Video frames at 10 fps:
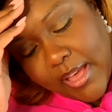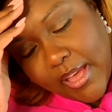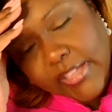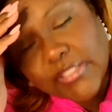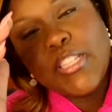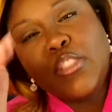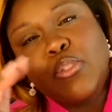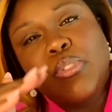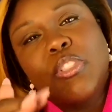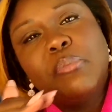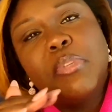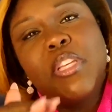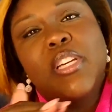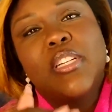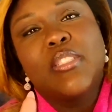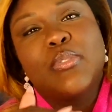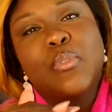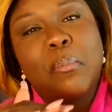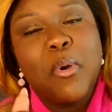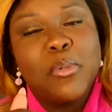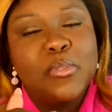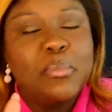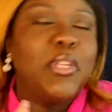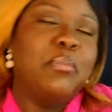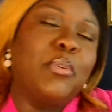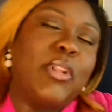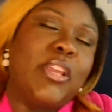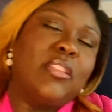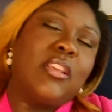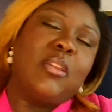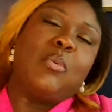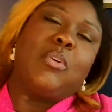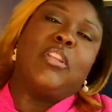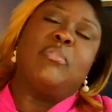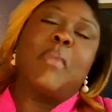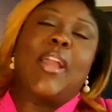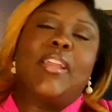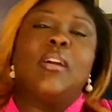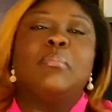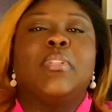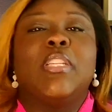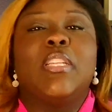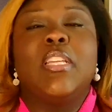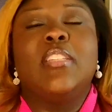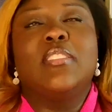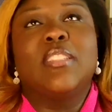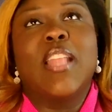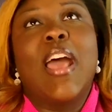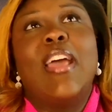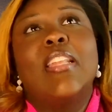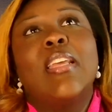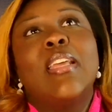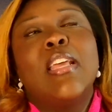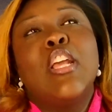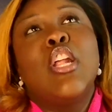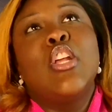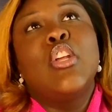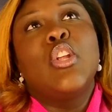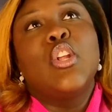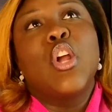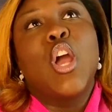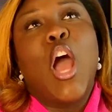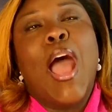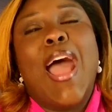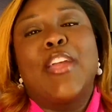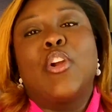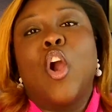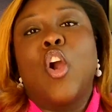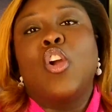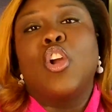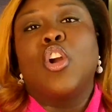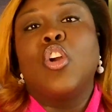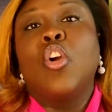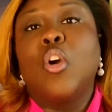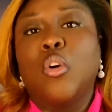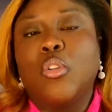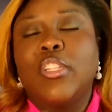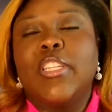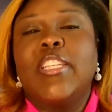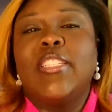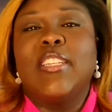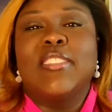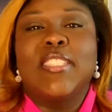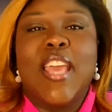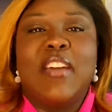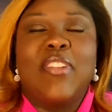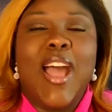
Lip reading: it's interesting because for most people, they think, well, if my company is not hierarchical, it doesn't have a